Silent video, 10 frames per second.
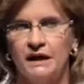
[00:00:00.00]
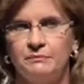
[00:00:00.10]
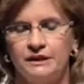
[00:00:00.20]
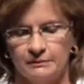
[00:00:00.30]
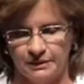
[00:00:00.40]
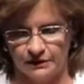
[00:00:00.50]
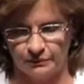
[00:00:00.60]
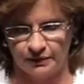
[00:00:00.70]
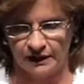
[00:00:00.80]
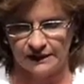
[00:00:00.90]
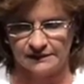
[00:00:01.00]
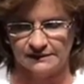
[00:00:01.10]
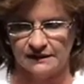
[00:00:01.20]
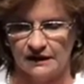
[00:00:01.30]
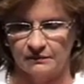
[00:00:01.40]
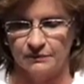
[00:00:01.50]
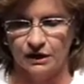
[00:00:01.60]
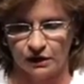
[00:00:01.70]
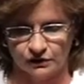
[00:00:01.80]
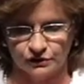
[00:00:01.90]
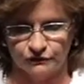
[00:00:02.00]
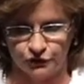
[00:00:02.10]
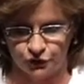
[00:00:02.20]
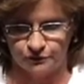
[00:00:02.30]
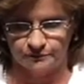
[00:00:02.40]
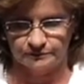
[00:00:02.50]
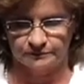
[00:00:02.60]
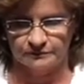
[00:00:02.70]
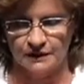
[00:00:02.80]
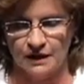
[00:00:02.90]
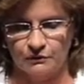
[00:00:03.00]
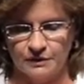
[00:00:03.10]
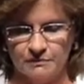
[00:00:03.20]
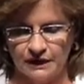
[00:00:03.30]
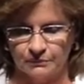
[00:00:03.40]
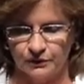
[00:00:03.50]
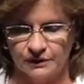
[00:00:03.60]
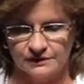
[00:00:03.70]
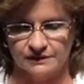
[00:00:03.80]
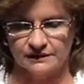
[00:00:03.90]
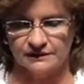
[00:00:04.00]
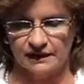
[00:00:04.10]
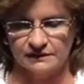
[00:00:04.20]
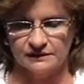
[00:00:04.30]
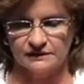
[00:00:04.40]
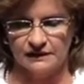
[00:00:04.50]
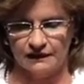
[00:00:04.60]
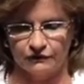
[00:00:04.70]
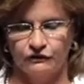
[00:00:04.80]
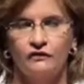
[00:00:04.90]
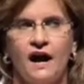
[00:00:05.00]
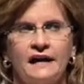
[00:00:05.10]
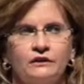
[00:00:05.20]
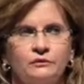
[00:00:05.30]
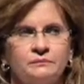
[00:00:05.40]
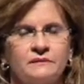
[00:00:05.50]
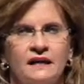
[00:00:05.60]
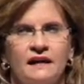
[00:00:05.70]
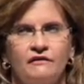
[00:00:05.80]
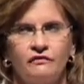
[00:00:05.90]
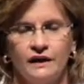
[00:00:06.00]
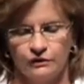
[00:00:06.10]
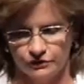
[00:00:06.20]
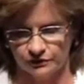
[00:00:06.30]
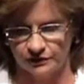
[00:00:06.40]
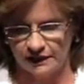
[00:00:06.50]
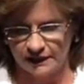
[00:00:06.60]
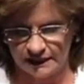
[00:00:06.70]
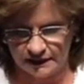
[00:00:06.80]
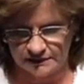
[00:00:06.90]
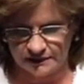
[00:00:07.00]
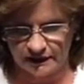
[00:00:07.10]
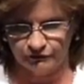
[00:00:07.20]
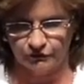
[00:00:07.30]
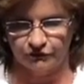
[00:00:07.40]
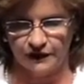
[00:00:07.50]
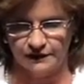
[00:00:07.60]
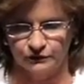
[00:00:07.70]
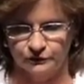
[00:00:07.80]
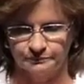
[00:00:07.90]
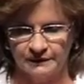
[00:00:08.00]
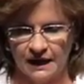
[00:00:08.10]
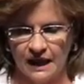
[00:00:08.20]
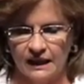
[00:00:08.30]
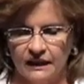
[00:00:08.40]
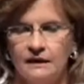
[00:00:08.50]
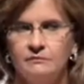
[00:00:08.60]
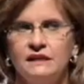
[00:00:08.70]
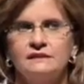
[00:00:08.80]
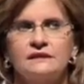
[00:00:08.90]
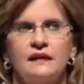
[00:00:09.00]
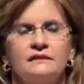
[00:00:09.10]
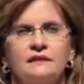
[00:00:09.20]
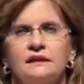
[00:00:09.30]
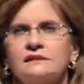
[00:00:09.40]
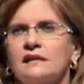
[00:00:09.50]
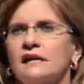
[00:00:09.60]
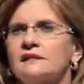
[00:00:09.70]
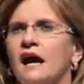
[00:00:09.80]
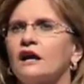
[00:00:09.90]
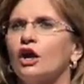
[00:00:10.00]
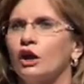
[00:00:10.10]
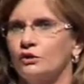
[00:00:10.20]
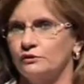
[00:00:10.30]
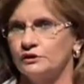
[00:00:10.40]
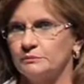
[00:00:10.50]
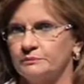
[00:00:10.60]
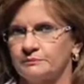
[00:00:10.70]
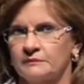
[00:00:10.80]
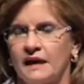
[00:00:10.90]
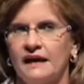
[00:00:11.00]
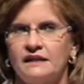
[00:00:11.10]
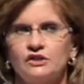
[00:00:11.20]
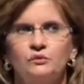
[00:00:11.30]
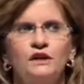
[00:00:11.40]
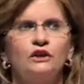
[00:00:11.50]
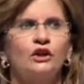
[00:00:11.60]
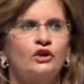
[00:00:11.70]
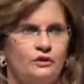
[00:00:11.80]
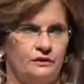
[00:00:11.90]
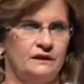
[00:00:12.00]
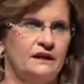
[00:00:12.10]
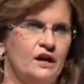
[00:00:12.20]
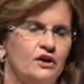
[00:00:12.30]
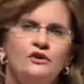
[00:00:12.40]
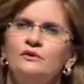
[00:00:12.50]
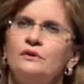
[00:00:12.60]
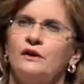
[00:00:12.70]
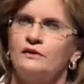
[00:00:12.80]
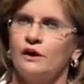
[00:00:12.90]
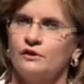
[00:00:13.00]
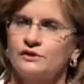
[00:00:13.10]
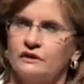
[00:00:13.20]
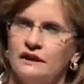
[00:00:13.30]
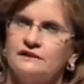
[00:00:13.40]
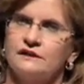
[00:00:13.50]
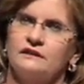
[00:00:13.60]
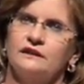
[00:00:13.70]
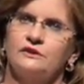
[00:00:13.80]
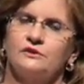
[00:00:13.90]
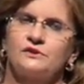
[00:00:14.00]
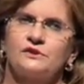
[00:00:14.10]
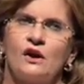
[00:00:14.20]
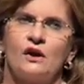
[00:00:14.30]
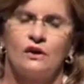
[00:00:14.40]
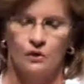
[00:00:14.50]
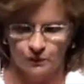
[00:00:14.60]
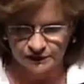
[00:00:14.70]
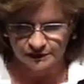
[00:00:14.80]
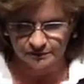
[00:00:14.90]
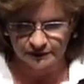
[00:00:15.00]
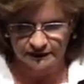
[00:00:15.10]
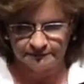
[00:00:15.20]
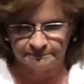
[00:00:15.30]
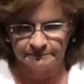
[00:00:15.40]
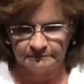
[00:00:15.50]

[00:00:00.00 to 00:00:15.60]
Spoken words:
may be a better place because of you. Remember, success is never final and failure is never fatal. Let me say this as I close and as we learn who those elected leaders are going to be.